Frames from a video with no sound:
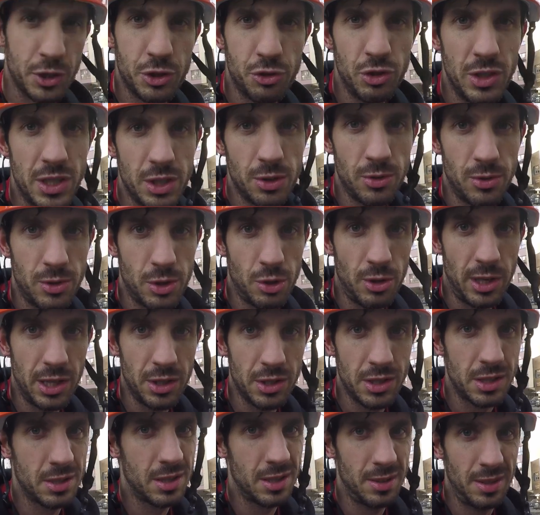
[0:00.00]
streety
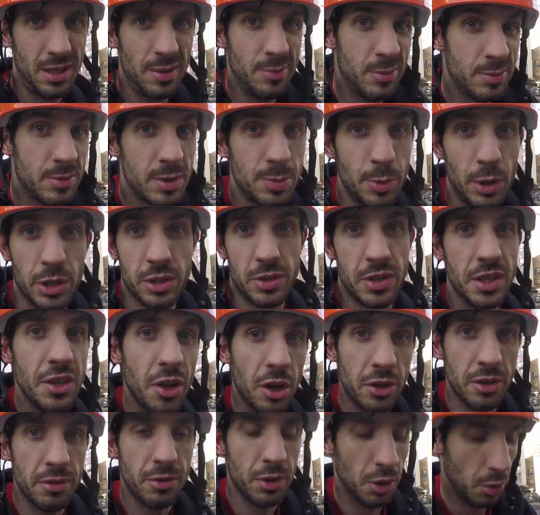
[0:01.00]
trials, to be honest, you're
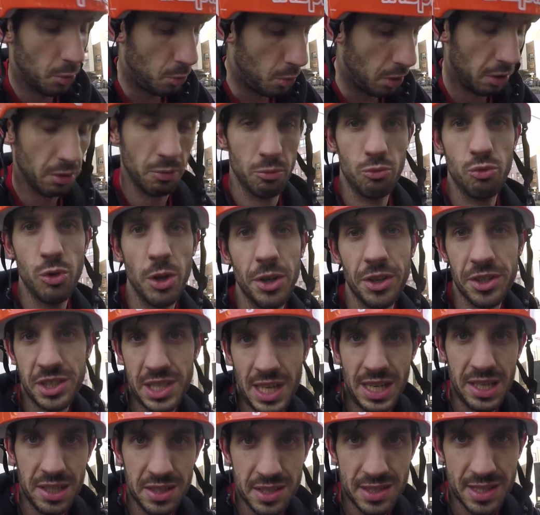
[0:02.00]
not even going to want to run
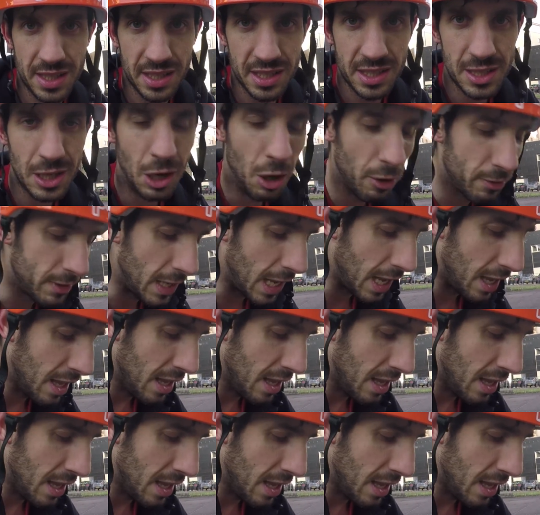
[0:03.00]
tyres this soft.